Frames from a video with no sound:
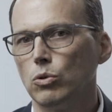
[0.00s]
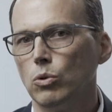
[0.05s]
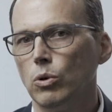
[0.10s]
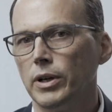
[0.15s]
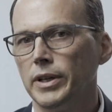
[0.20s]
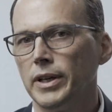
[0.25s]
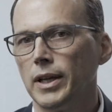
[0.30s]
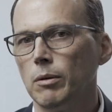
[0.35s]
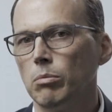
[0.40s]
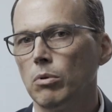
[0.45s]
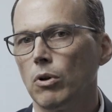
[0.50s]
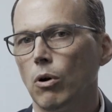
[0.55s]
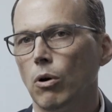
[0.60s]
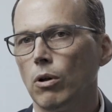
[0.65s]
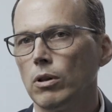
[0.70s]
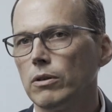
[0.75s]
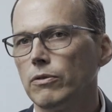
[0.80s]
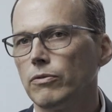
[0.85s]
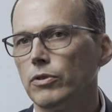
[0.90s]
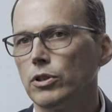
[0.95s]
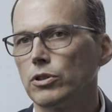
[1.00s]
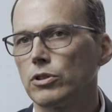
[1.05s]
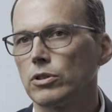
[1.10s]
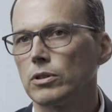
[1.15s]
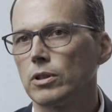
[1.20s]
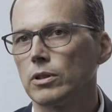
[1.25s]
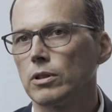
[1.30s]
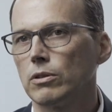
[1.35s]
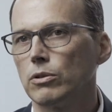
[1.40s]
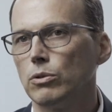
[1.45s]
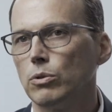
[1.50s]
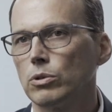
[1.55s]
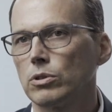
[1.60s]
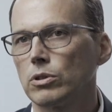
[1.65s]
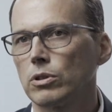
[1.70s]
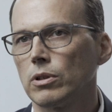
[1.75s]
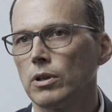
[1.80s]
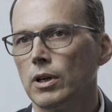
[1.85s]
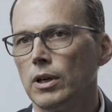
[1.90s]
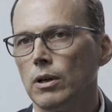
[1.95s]
to enable all the features that the
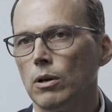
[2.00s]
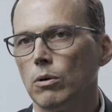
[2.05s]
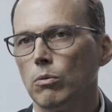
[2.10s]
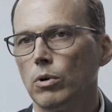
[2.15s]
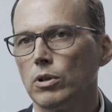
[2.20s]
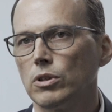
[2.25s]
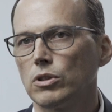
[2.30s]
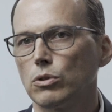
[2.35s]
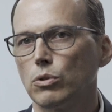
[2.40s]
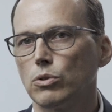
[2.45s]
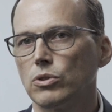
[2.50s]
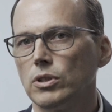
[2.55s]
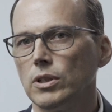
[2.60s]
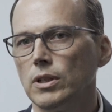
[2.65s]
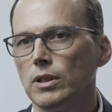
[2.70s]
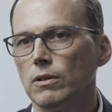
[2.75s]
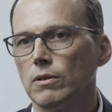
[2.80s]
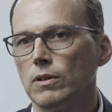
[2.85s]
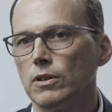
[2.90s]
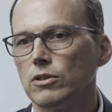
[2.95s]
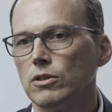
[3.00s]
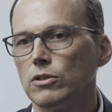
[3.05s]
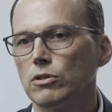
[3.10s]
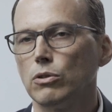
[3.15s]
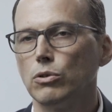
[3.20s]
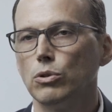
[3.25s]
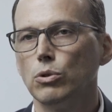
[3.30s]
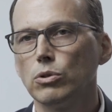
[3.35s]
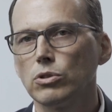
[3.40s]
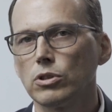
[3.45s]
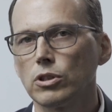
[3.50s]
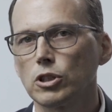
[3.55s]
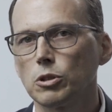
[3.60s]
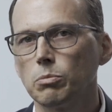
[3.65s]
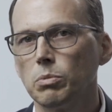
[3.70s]
user wants to see. This is the user